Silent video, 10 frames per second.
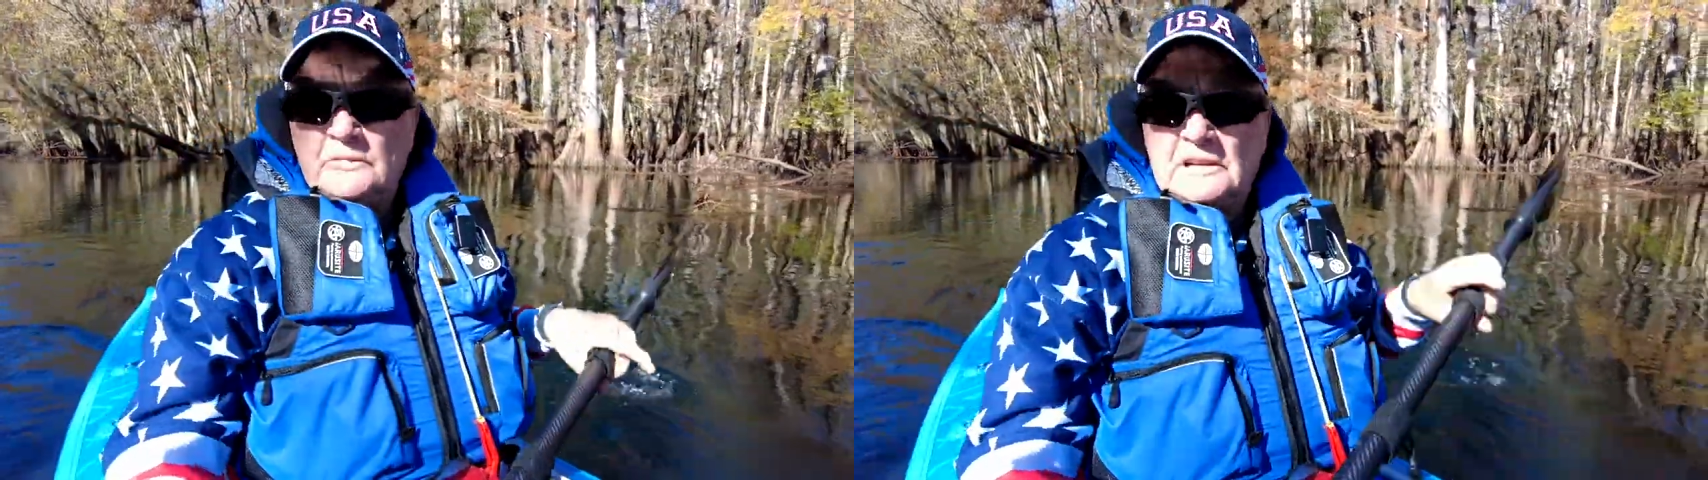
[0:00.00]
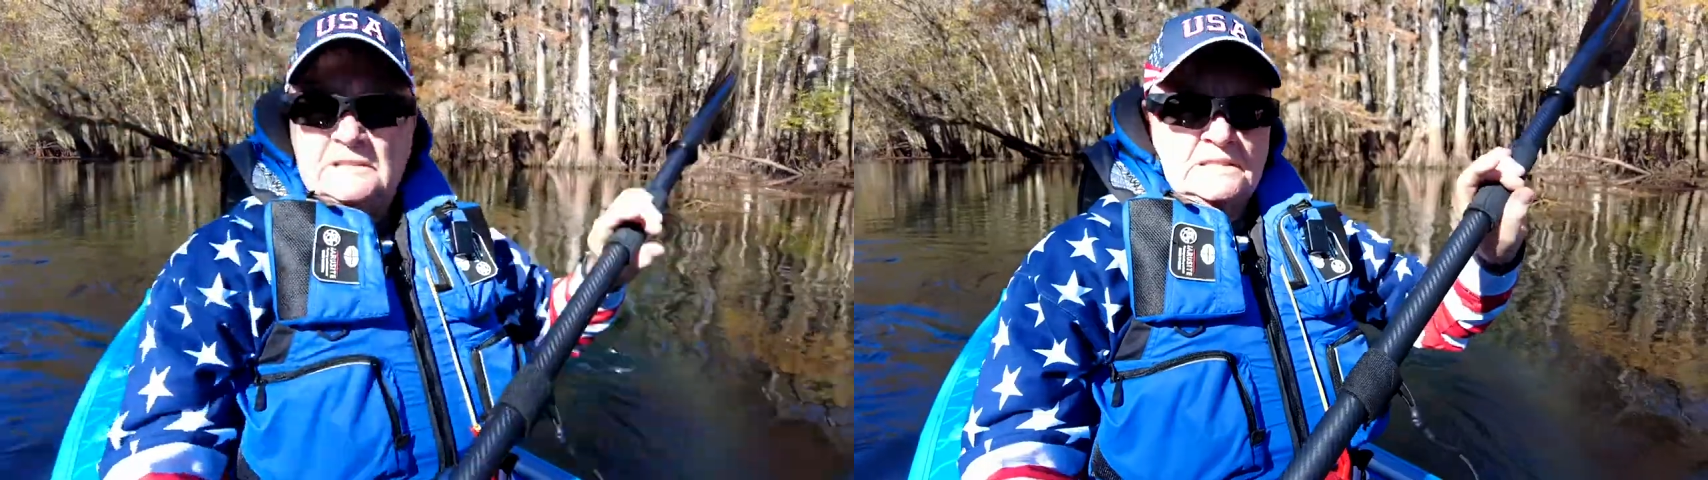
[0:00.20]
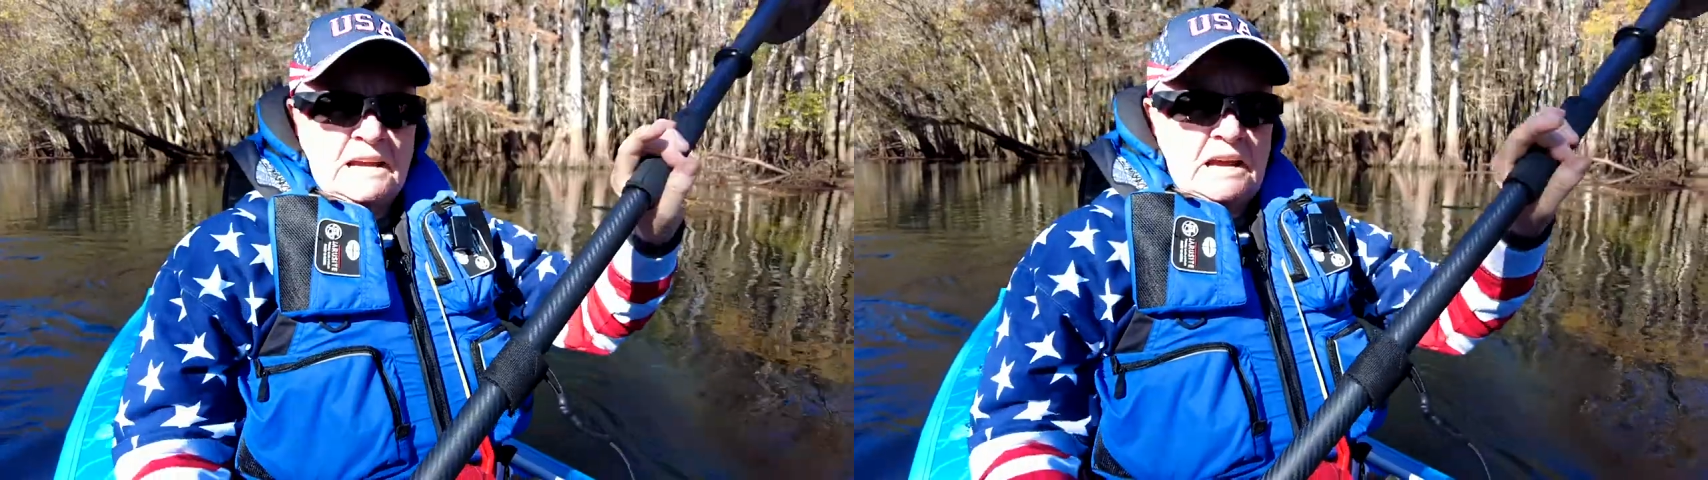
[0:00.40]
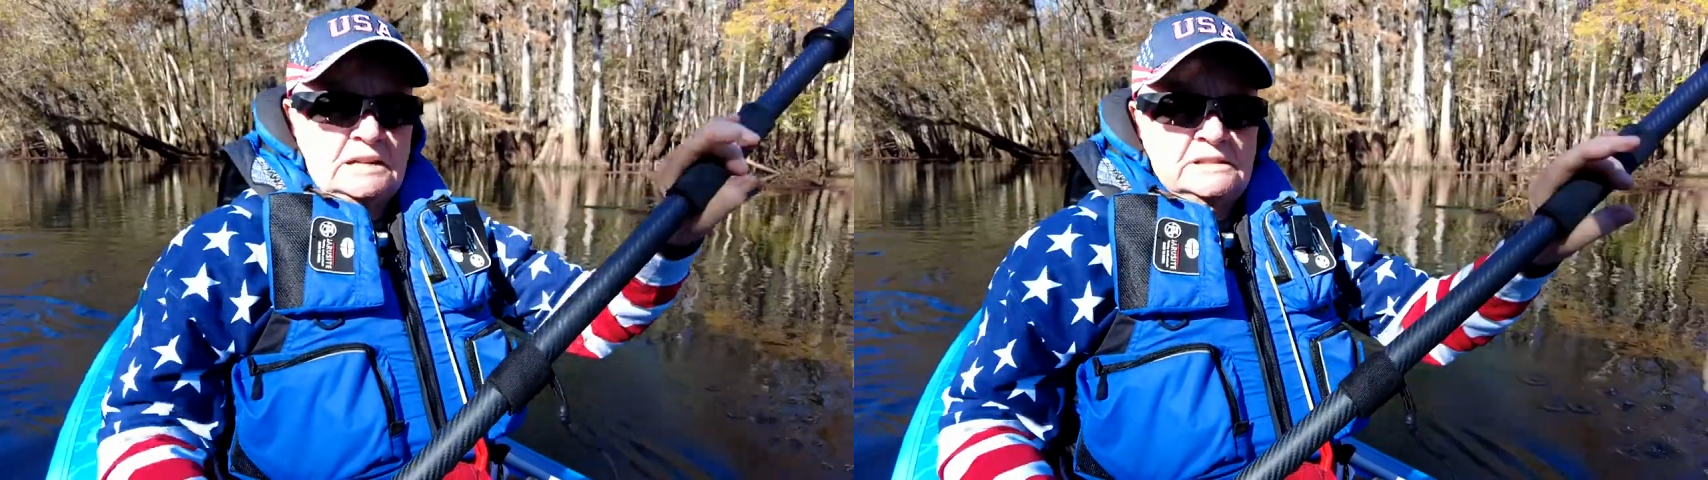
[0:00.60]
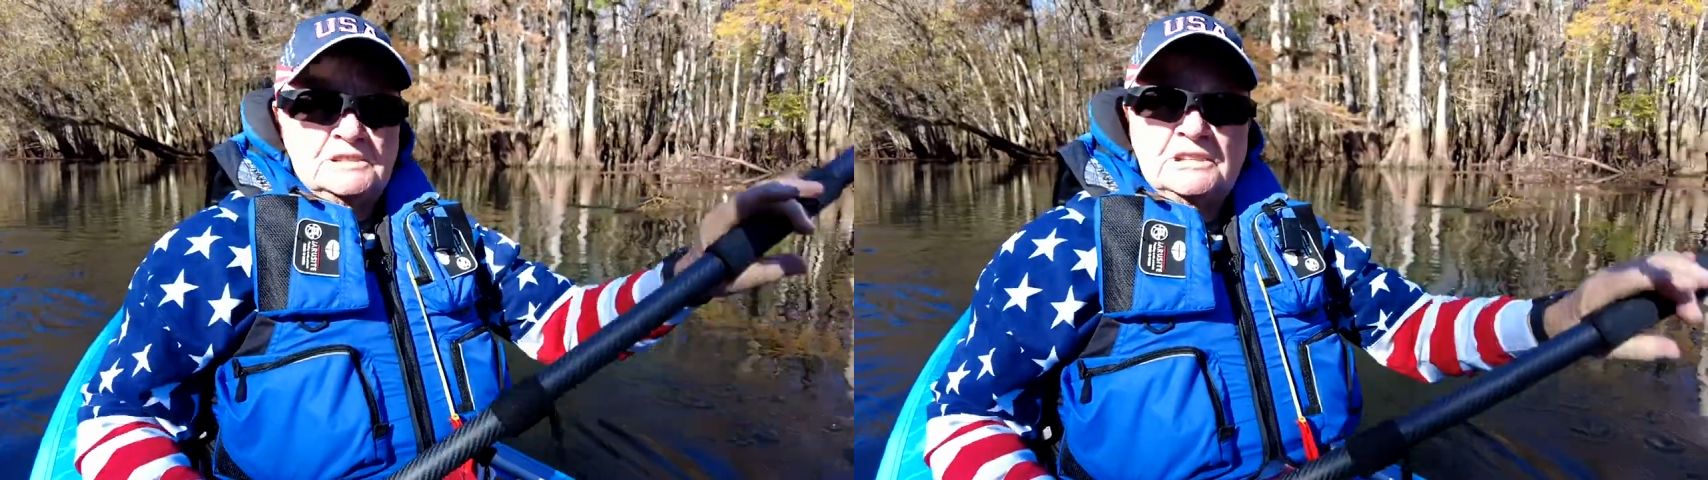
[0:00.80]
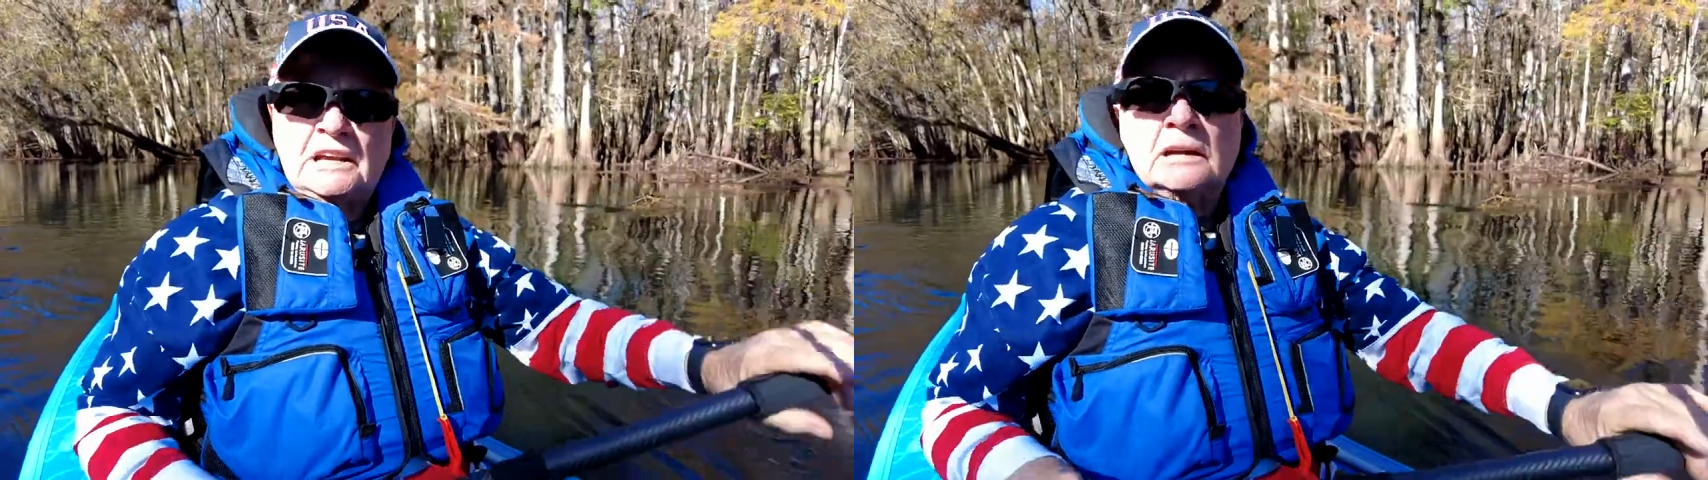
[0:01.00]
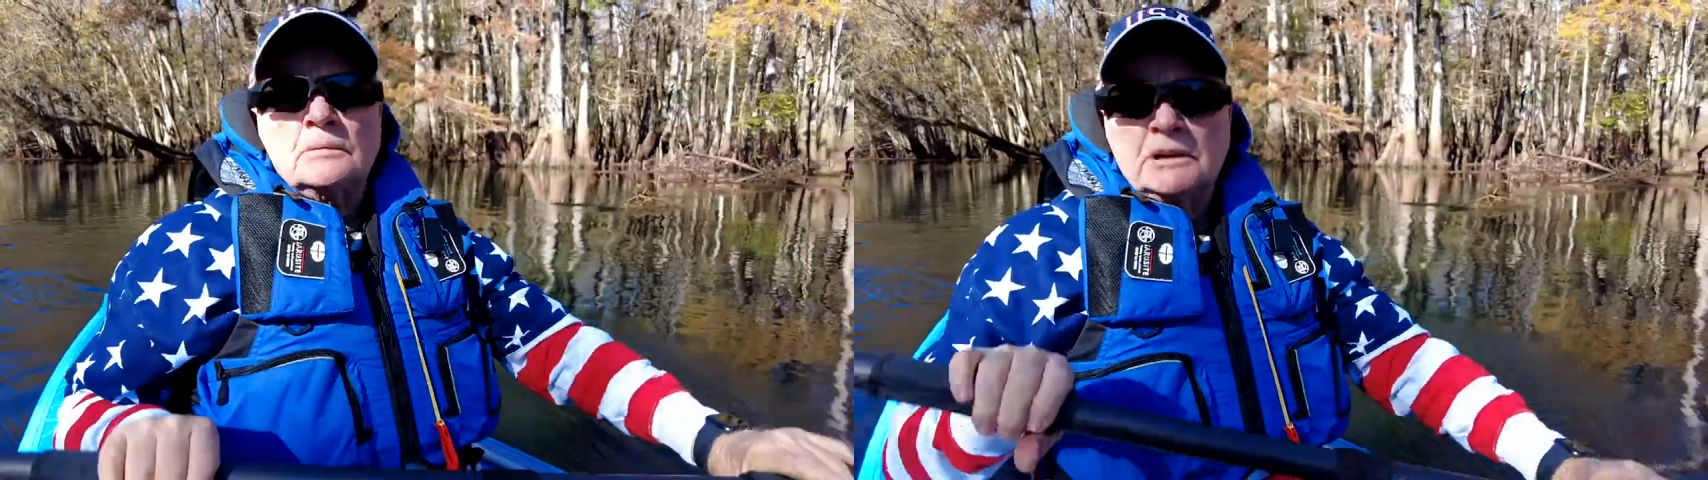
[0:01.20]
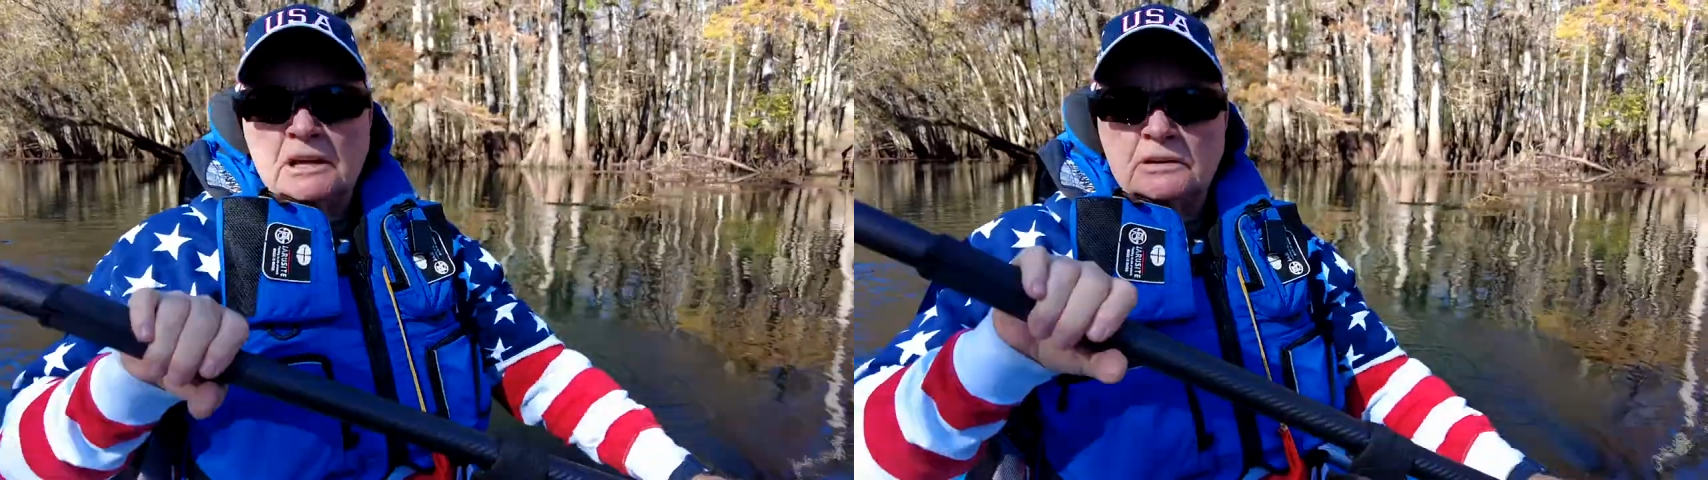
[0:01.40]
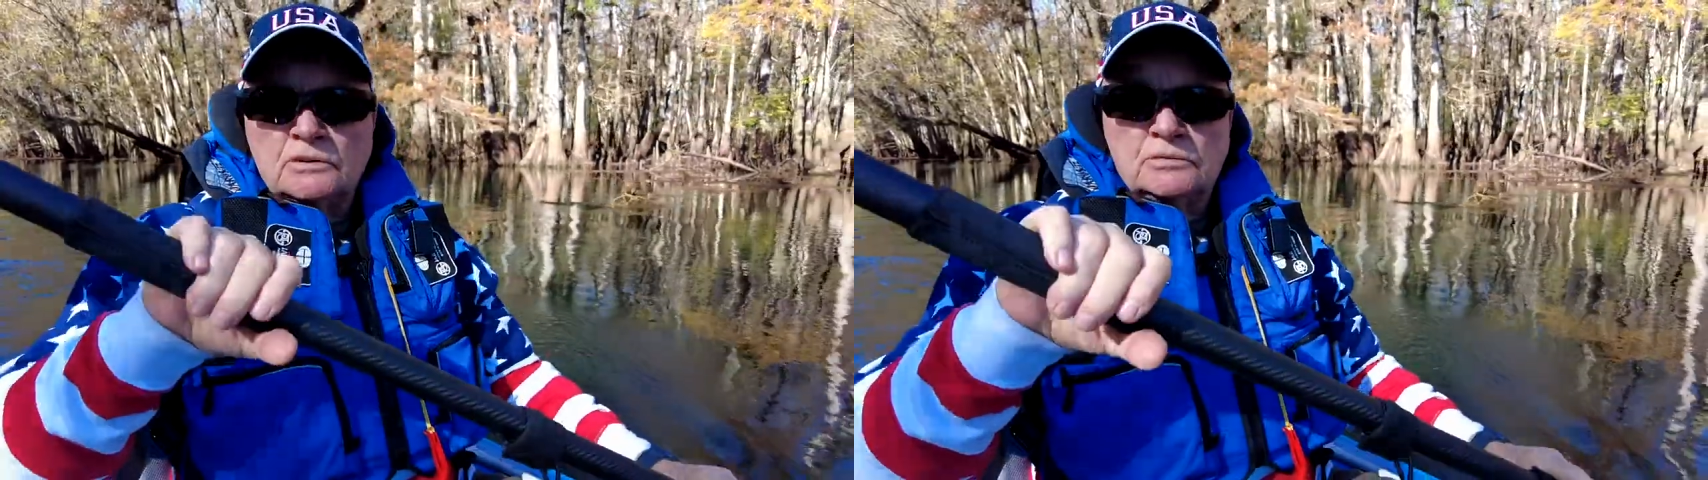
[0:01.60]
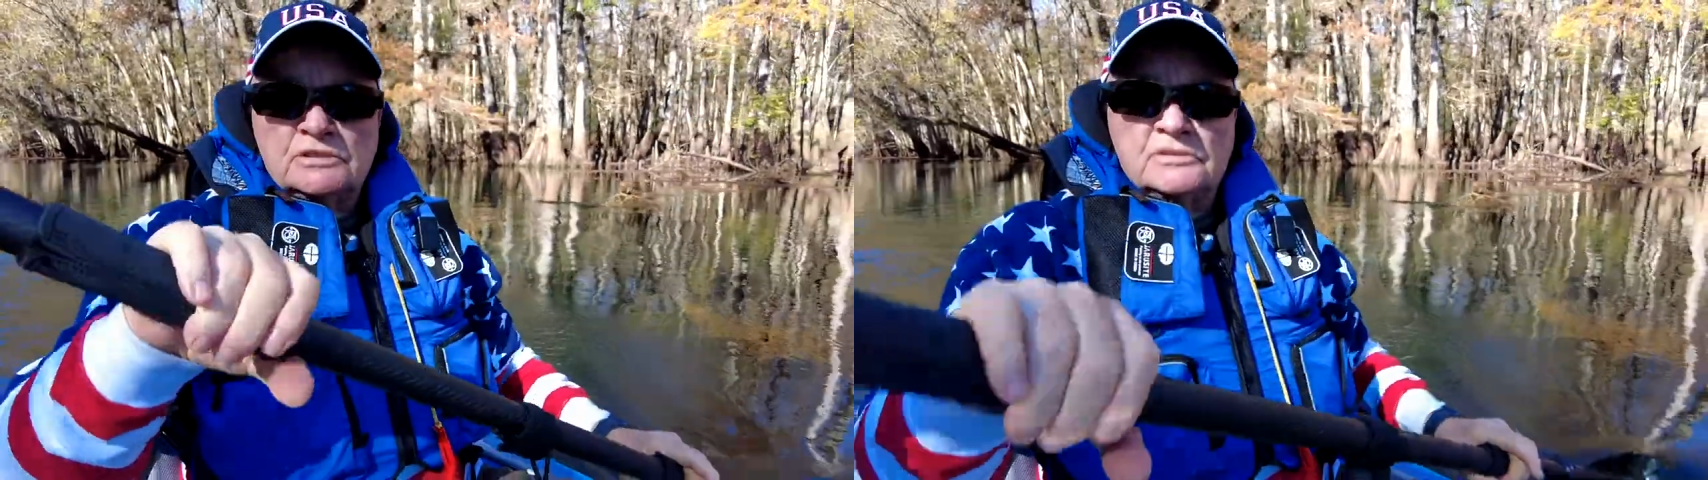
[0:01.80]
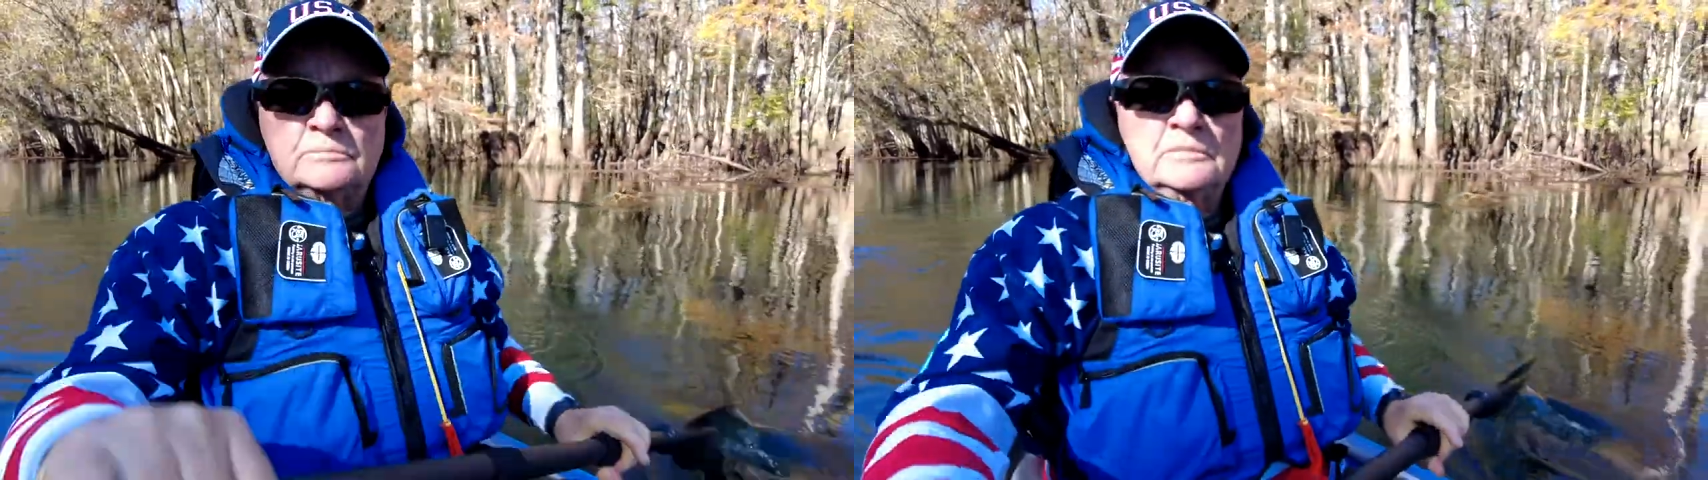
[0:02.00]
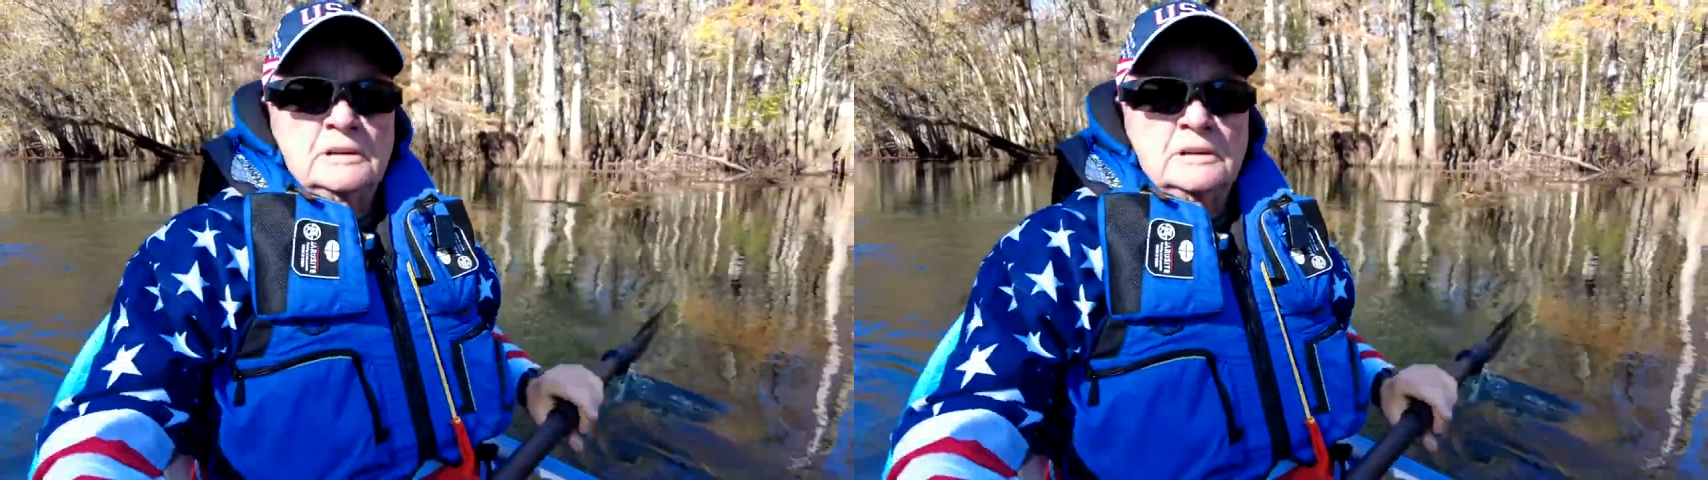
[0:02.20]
because they had the state coming in doing some